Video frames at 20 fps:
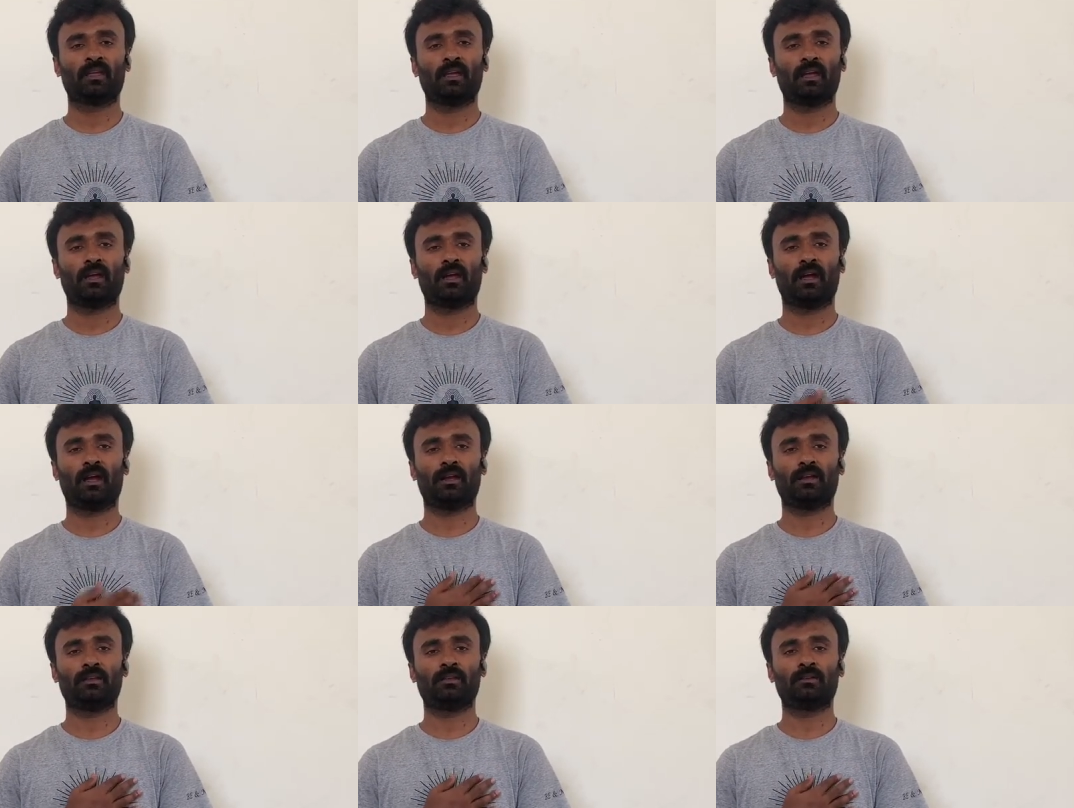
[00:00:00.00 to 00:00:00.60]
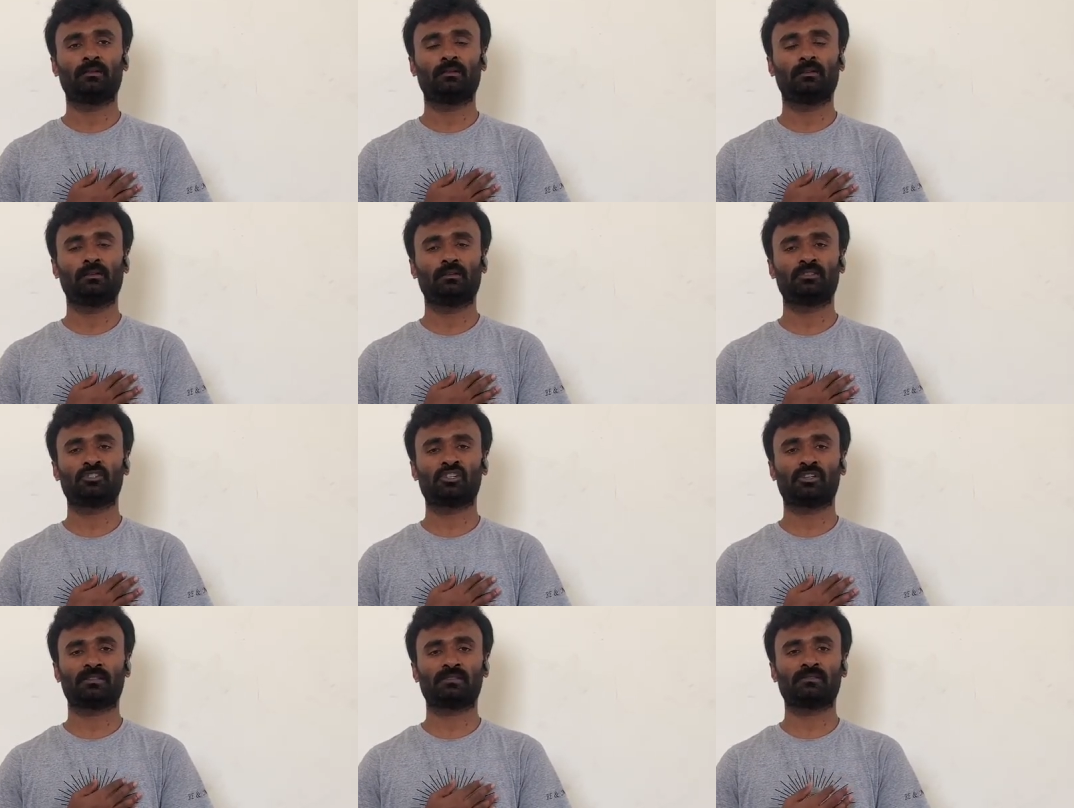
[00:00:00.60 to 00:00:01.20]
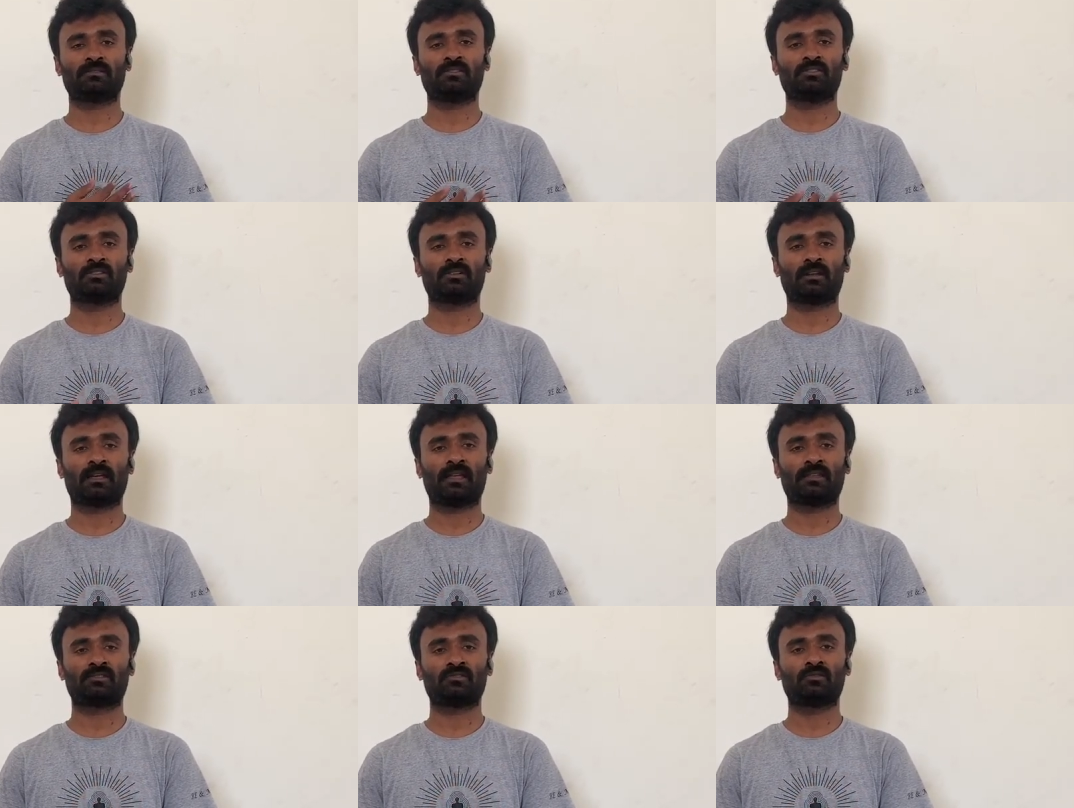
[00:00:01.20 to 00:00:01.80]
and your chest region
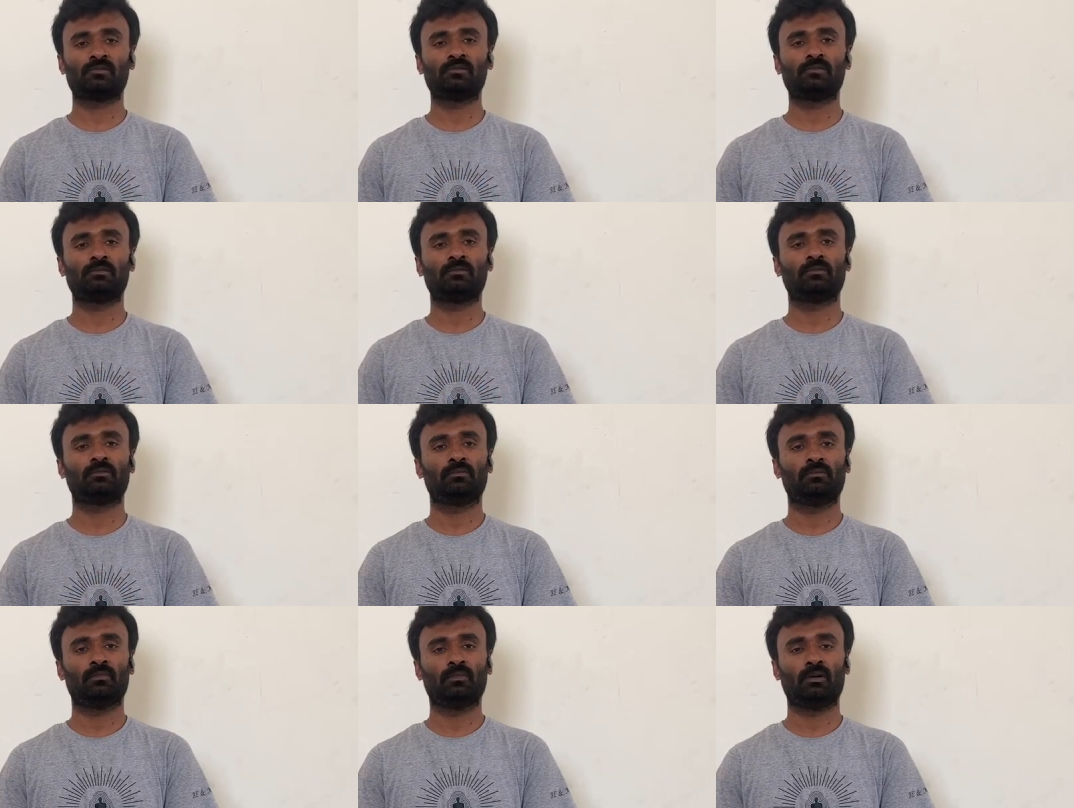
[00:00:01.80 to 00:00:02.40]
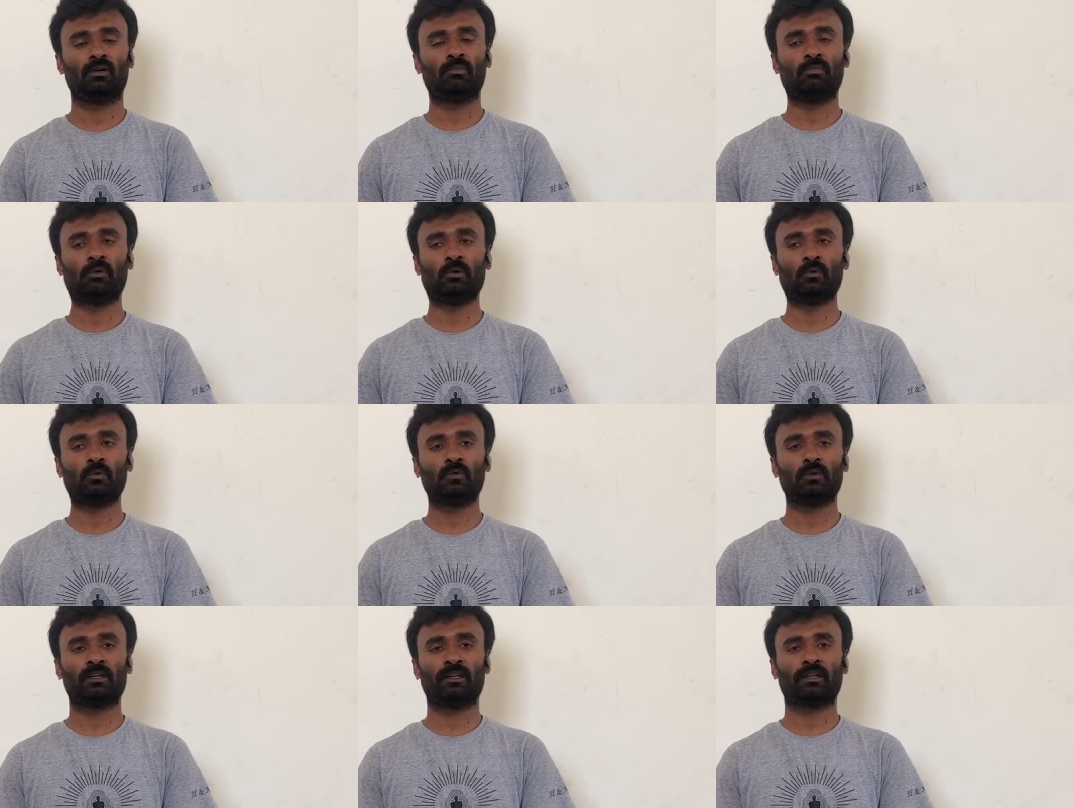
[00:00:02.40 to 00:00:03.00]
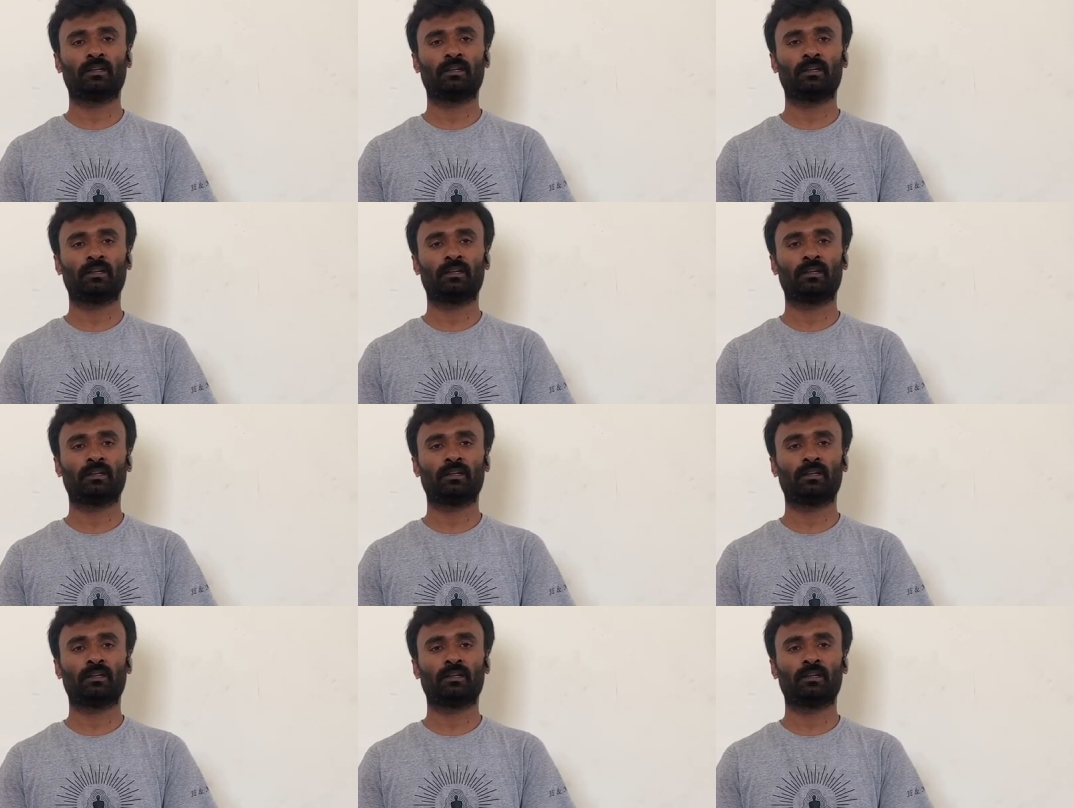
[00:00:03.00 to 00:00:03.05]
has to move,